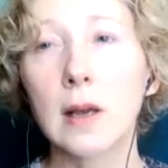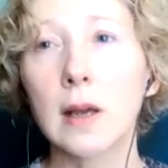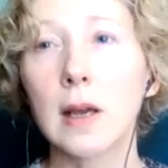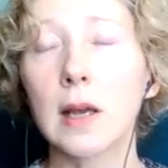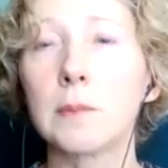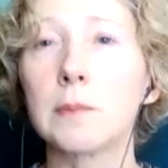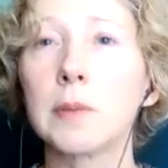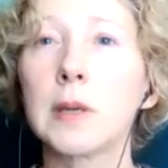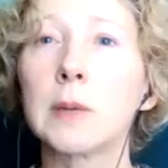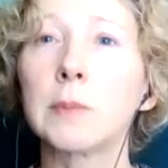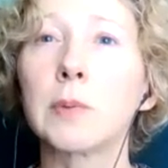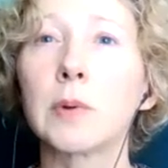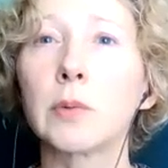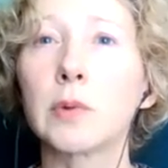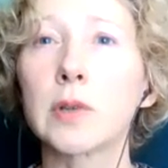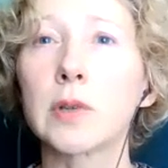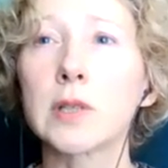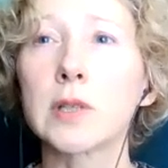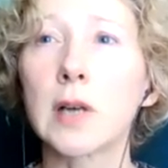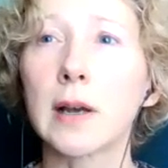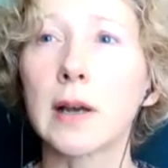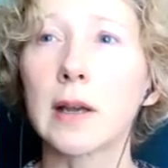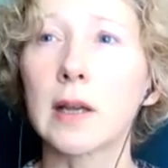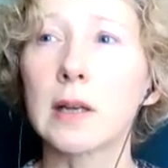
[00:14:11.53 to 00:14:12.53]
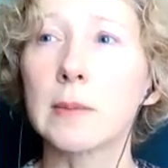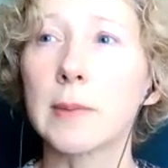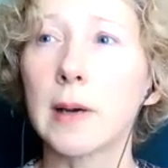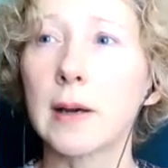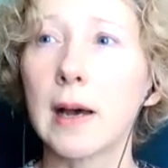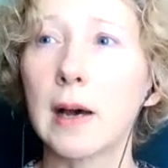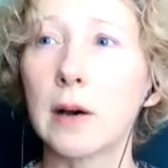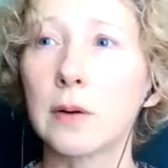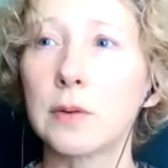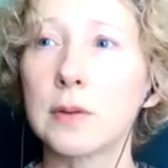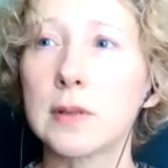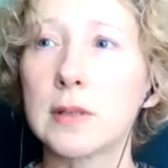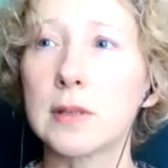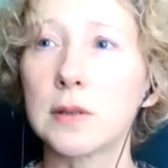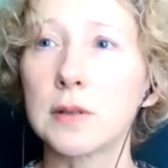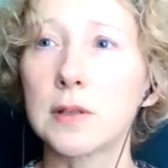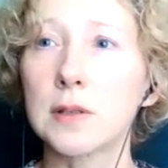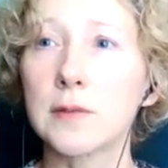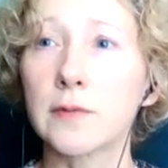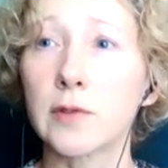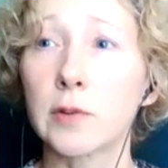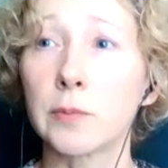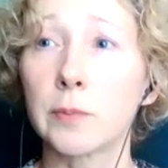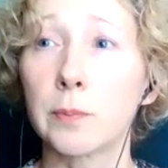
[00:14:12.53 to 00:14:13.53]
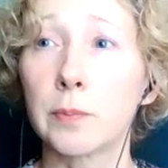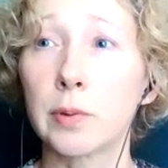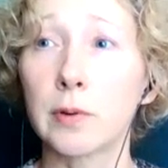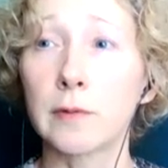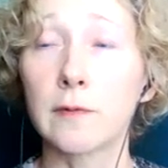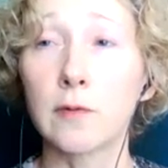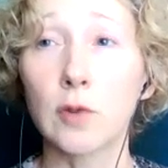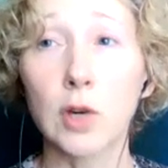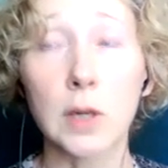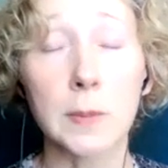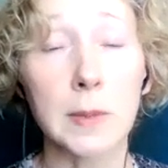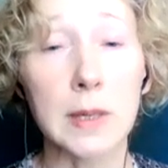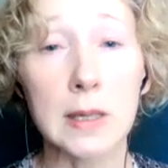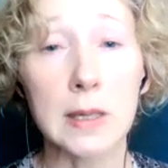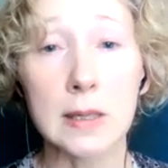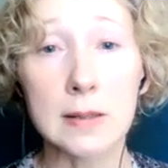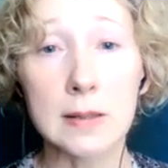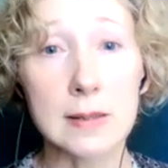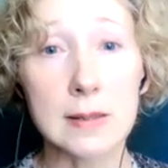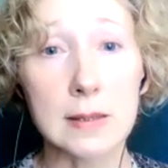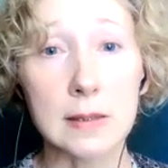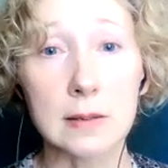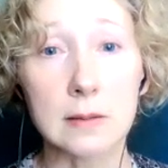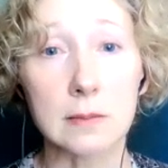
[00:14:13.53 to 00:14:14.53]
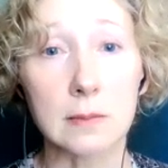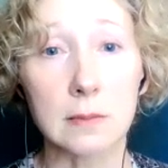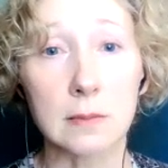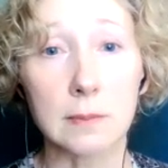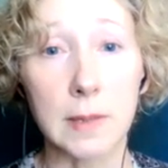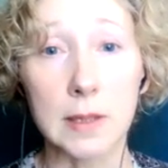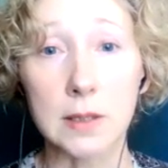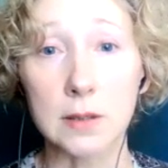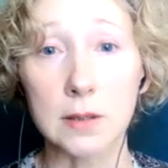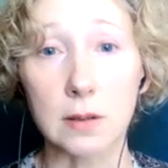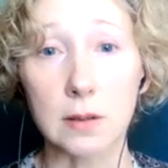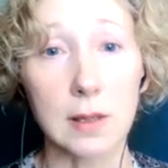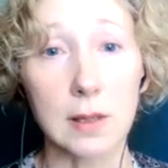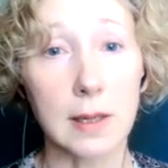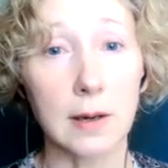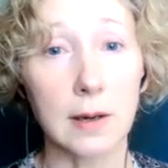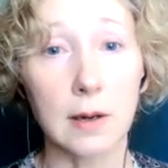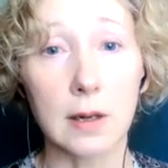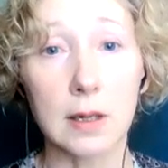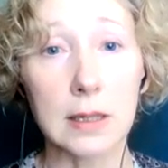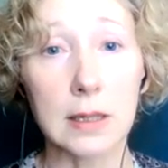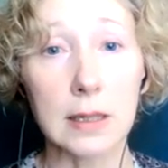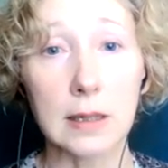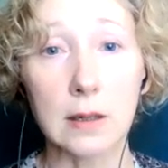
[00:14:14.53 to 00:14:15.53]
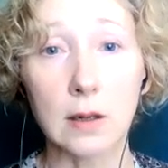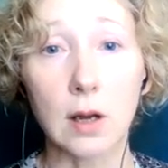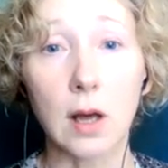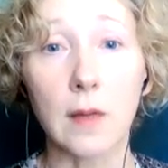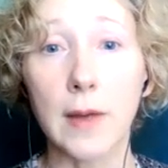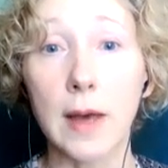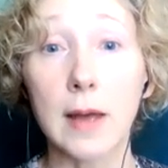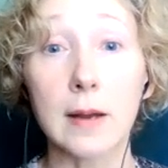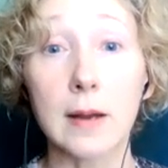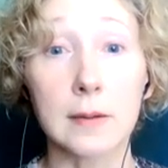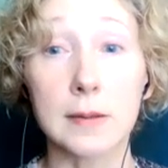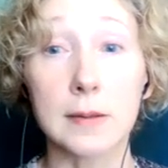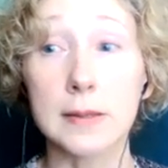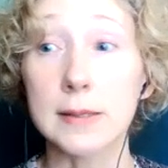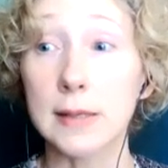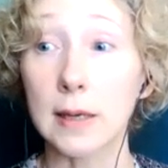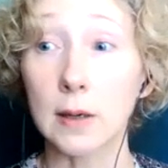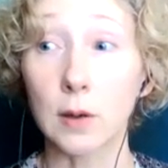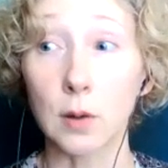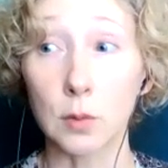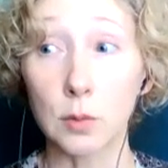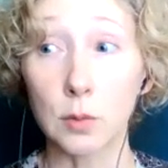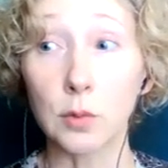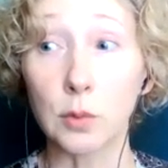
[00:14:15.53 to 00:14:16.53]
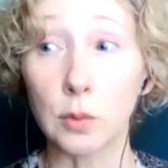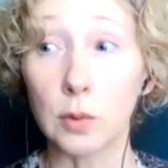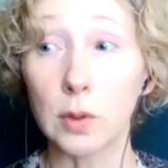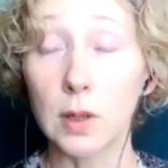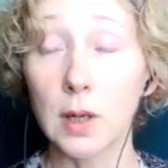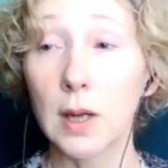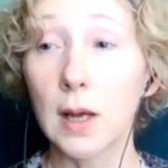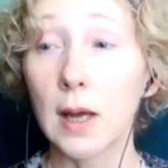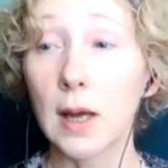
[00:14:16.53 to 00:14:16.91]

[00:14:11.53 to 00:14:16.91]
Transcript: and people were talking about how it was used for performance and mental clarity and all that. And I was like, oh,